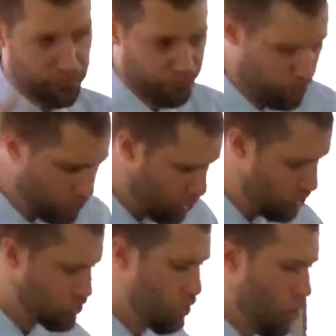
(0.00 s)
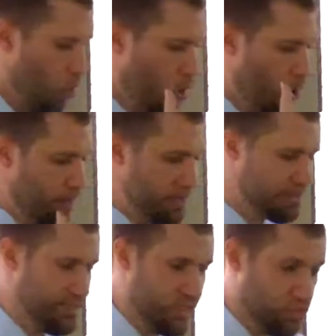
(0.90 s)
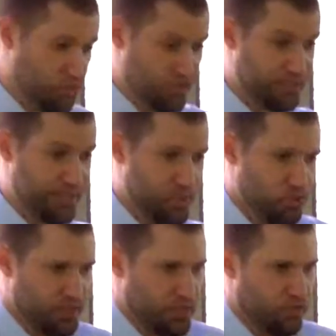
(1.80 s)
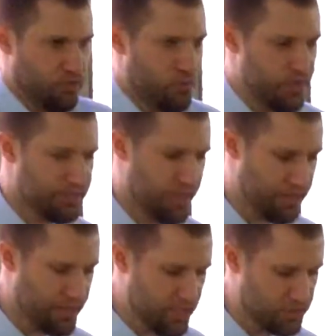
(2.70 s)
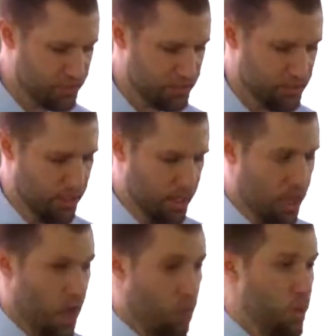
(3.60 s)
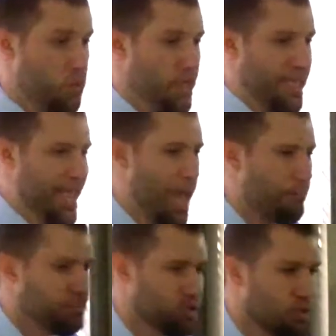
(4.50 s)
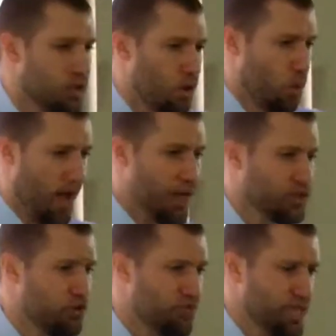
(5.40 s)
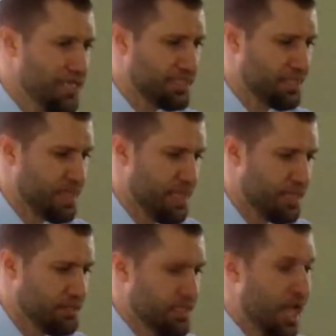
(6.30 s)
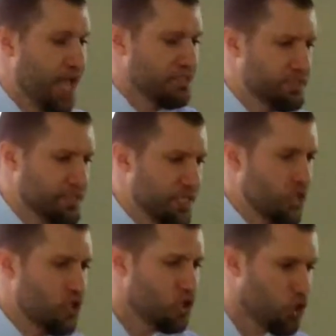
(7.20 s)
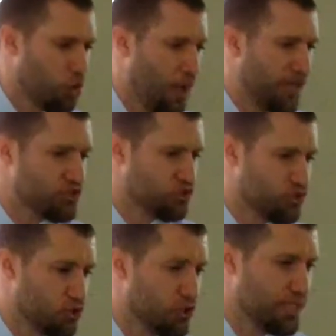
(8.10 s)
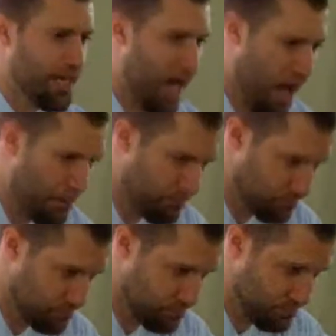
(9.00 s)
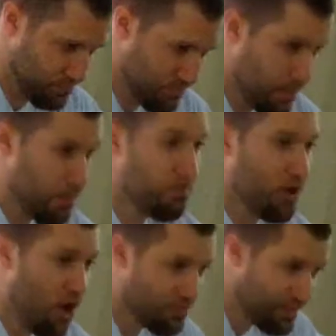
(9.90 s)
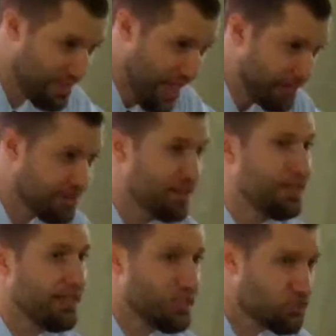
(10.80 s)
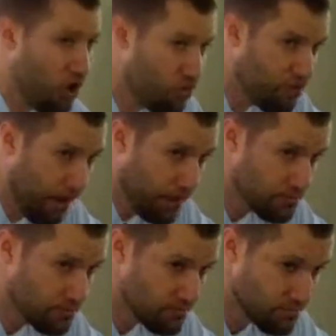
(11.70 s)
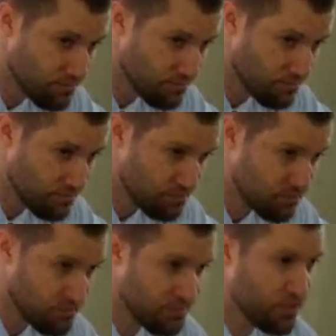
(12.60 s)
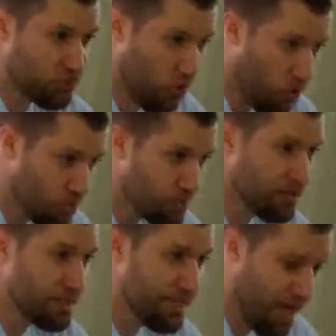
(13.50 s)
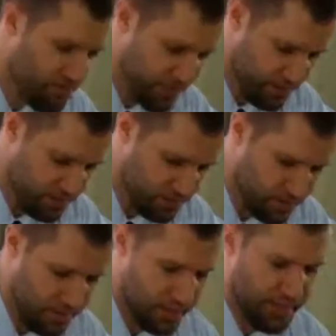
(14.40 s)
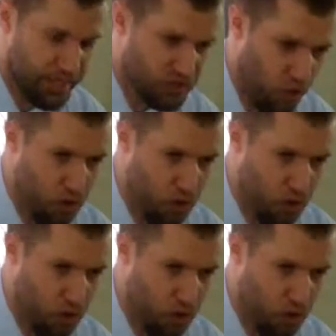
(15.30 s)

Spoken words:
with the food laws, all these things which distinguished us from the rest of the other nations. We were kept under these things until Christ should come. But after that, it's over. This old covenant is